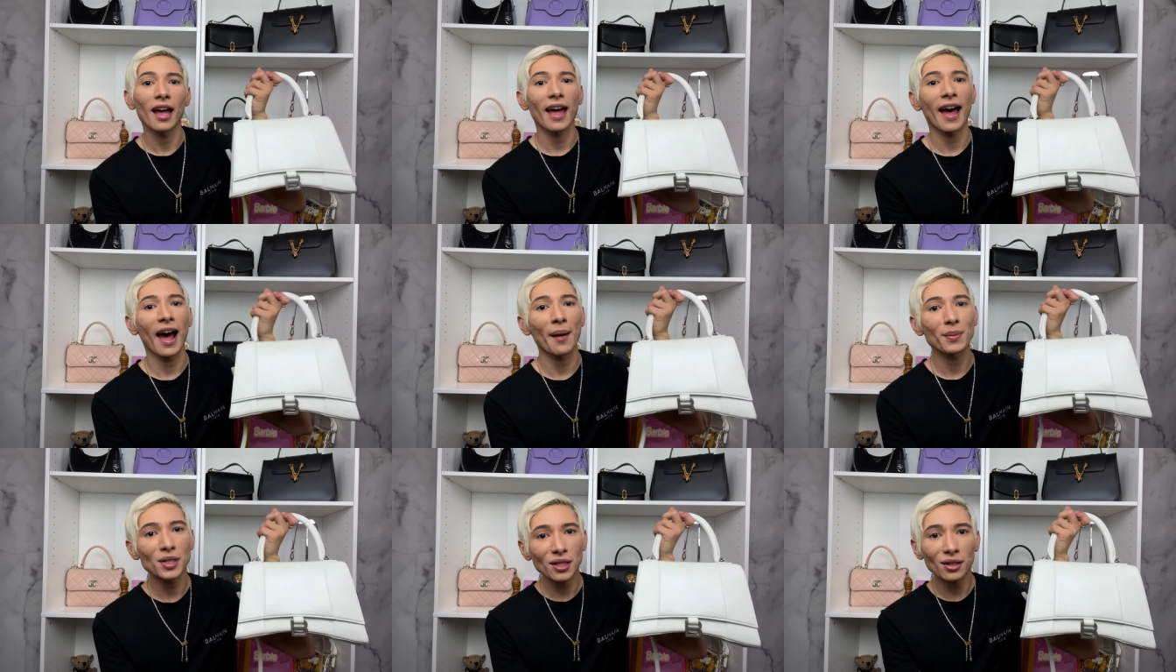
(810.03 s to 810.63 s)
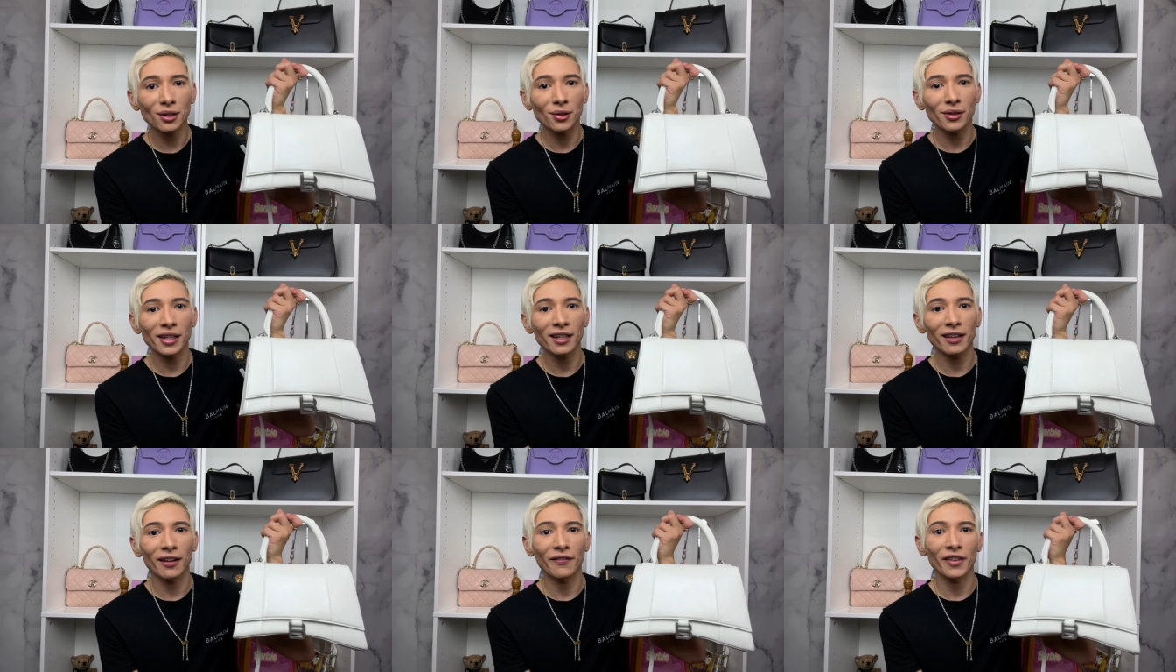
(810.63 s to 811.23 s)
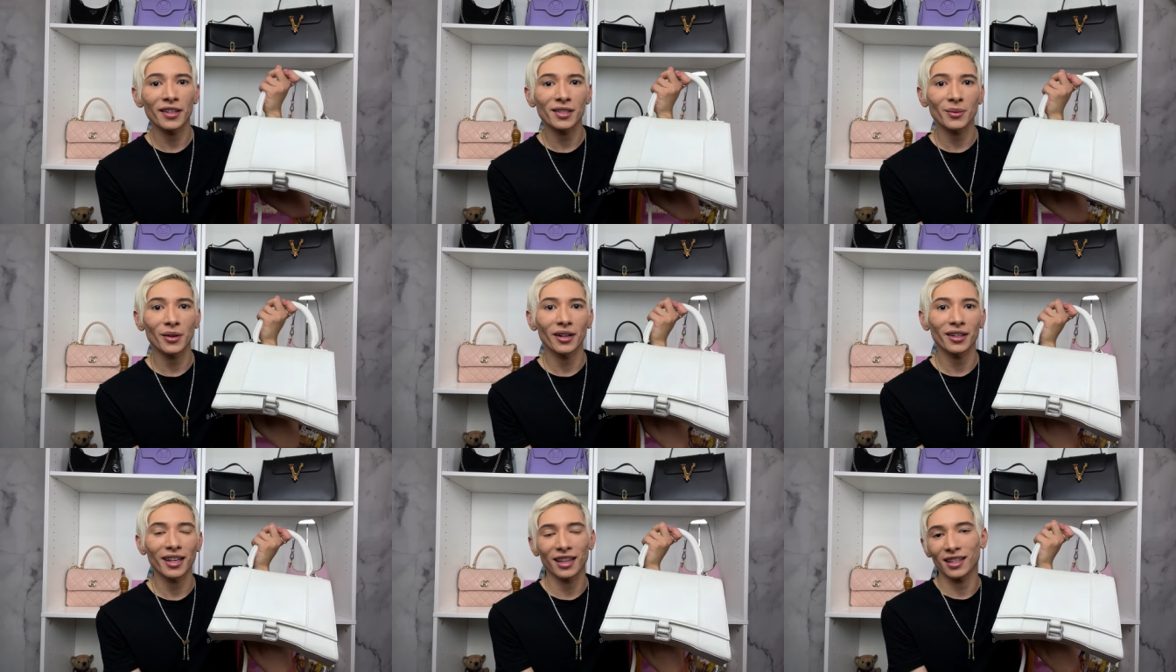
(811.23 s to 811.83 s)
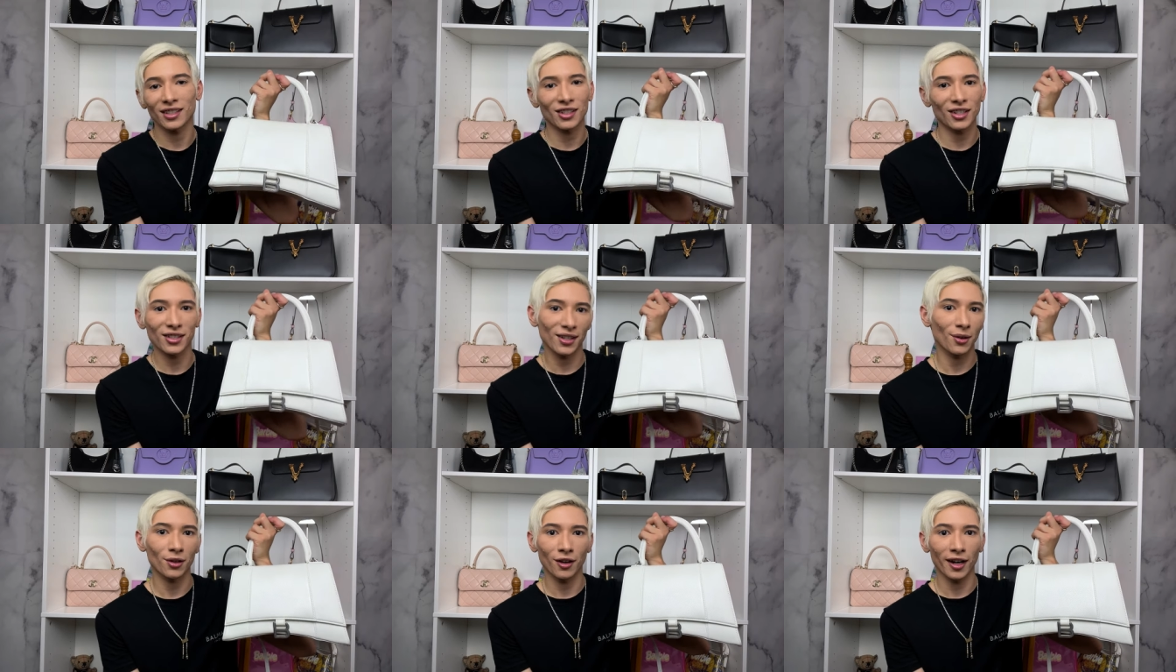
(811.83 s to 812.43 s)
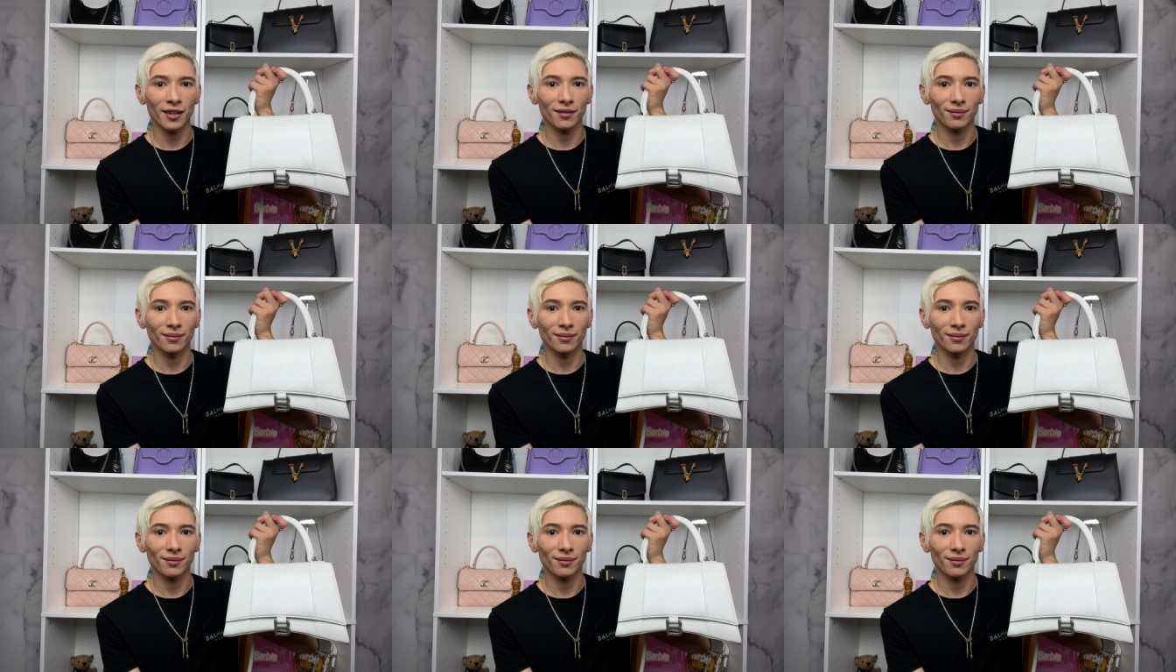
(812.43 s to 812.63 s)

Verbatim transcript: Absolutely love this one, and it's just so great.